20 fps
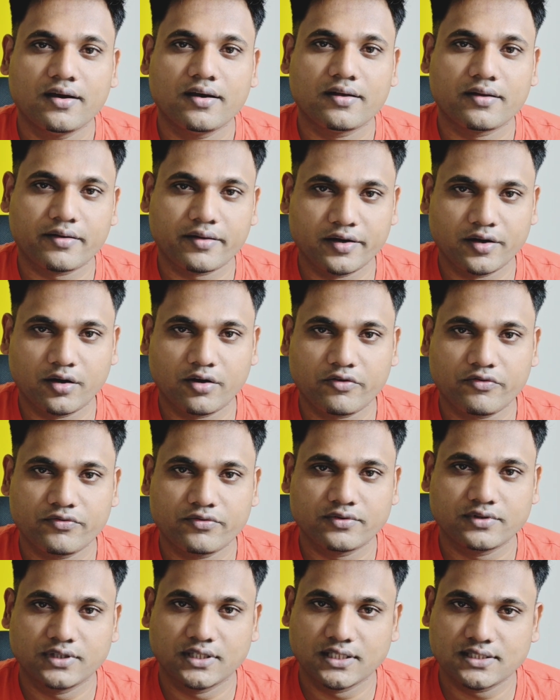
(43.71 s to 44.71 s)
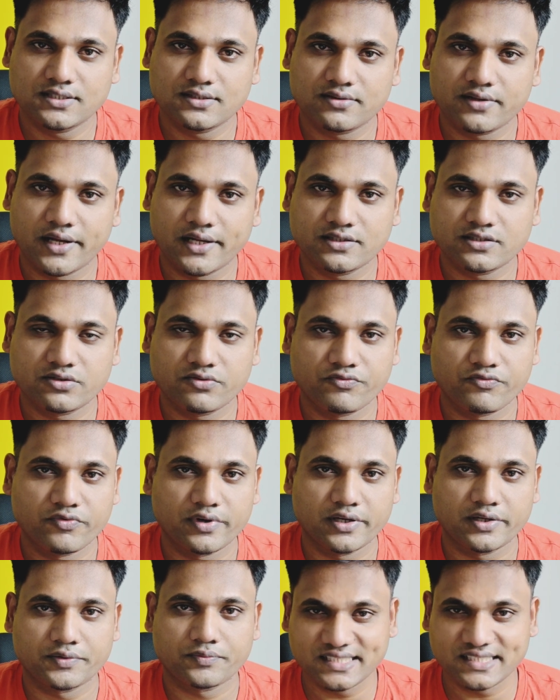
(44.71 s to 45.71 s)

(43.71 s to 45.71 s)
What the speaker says: rid of this ransomware.